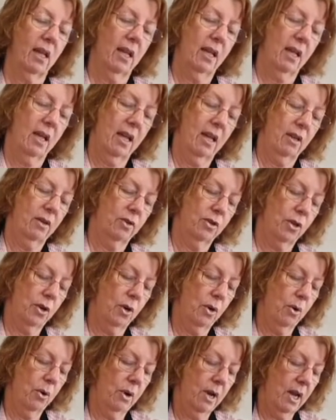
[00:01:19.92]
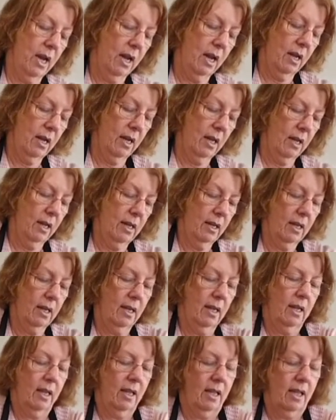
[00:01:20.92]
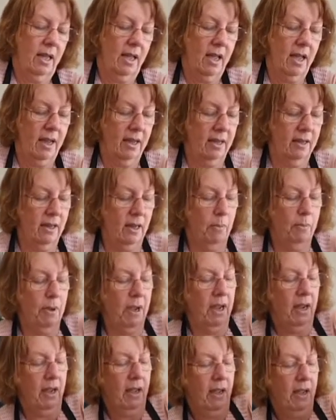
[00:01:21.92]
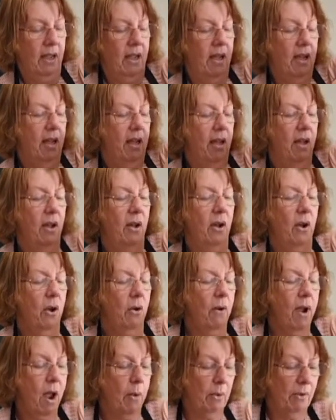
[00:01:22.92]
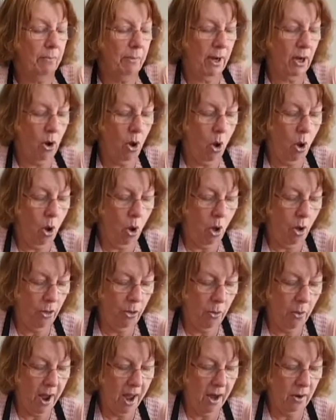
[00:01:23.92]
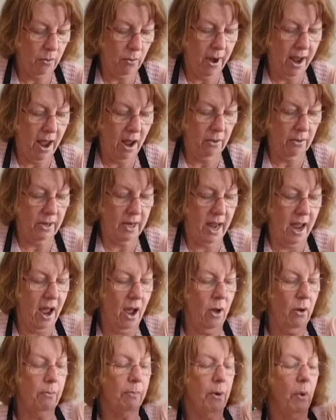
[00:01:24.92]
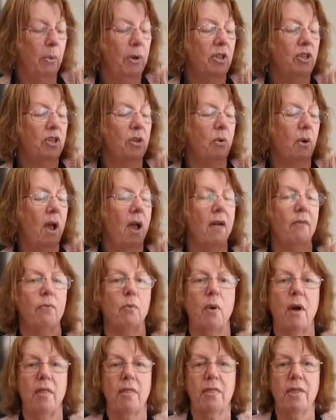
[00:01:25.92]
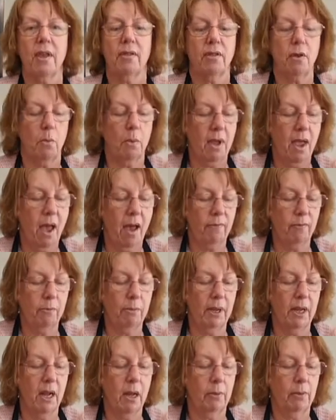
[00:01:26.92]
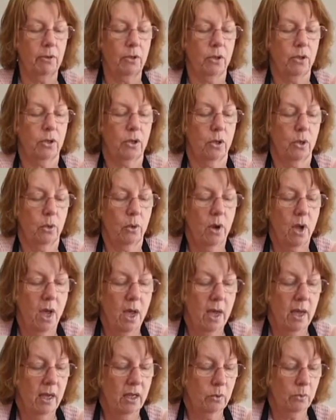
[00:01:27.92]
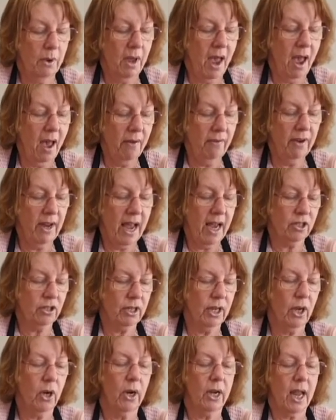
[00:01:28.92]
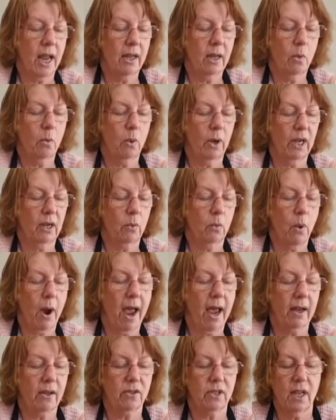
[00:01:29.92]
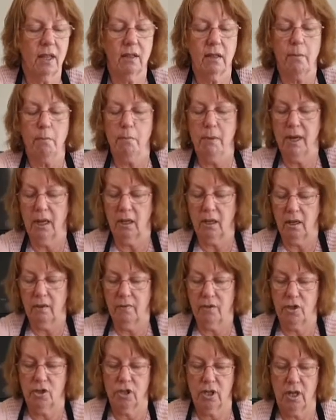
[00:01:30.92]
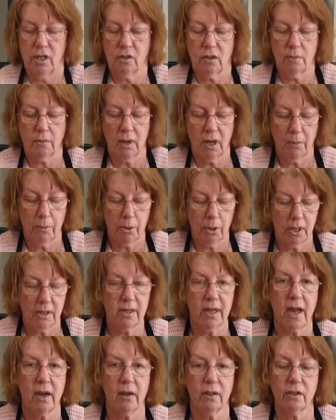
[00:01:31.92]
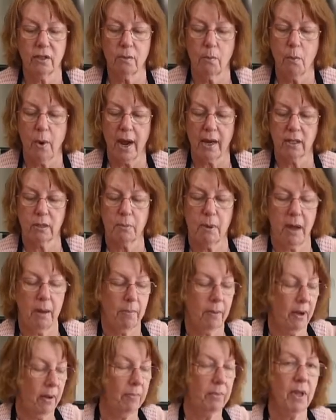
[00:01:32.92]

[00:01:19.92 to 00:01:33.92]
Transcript: and turning and dipping. All right, we've been all the way around now, but we do have one thing that we haven't been able to do is we haven't actually got any wax in the middle of the cheese. So I'm going to put it down on some wax paper,